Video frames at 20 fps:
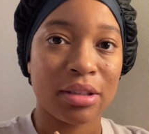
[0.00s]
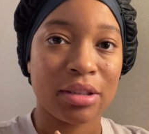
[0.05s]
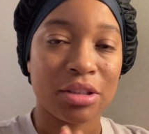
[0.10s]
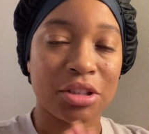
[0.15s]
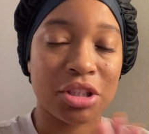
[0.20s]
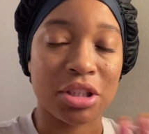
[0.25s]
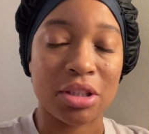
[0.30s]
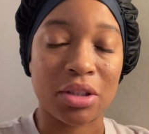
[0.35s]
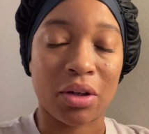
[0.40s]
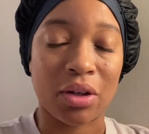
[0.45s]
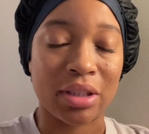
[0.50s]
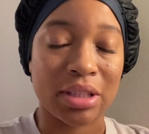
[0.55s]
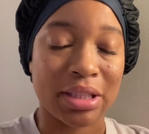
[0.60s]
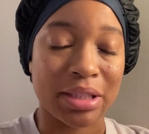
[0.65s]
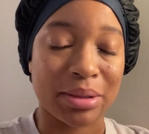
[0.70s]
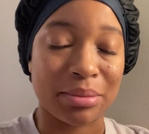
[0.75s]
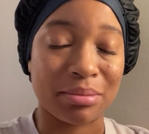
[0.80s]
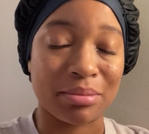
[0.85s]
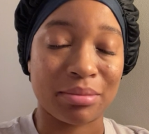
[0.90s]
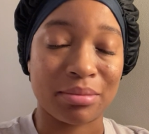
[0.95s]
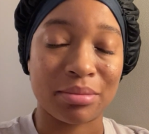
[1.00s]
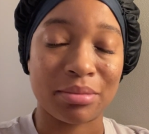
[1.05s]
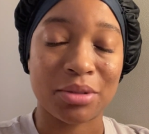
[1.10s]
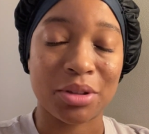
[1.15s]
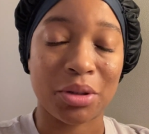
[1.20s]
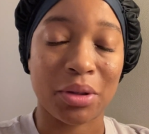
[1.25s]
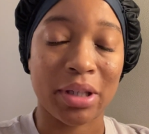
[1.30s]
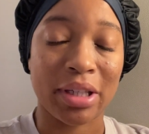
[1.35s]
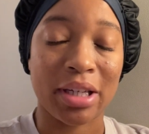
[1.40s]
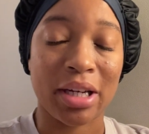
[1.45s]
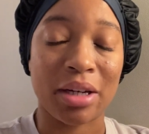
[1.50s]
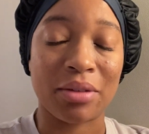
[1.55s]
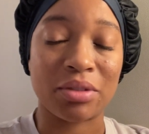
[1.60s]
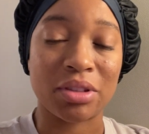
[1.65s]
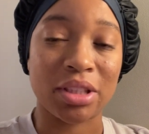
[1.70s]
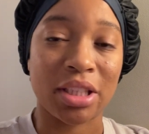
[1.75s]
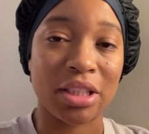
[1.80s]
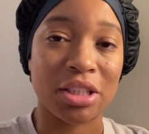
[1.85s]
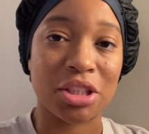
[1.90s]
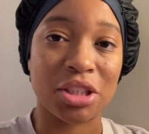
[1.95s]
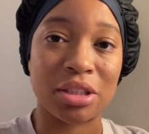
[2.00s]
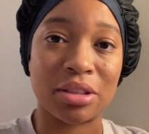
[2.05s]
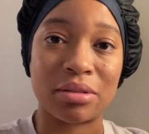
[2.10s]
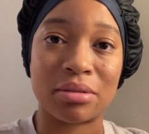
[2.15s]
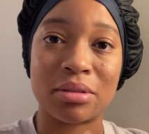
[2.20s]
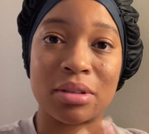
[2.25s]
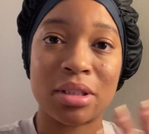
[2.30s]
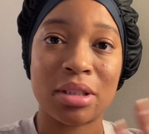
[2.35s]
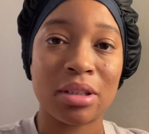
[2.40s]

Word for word: She's awesome. Great conversation.